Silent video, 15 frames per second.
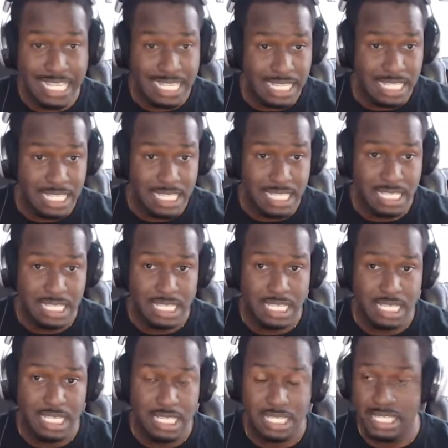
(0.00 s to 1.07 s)
it
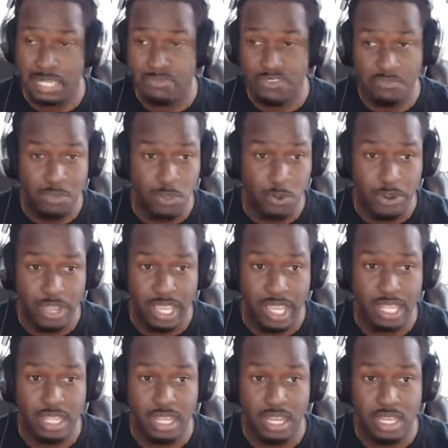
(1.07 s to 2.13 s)
in terms of Blu-ray
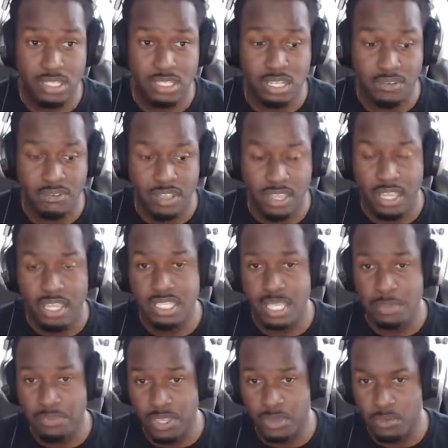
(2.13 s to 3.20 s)
and stuff.
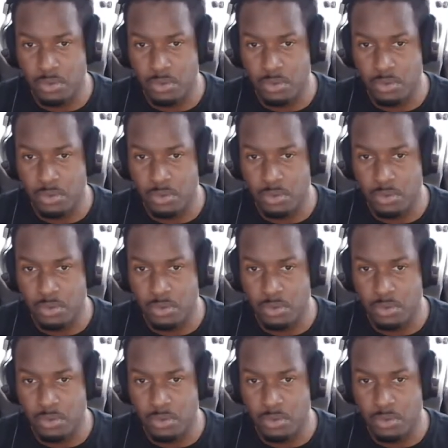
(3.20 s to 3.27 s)
Same thing with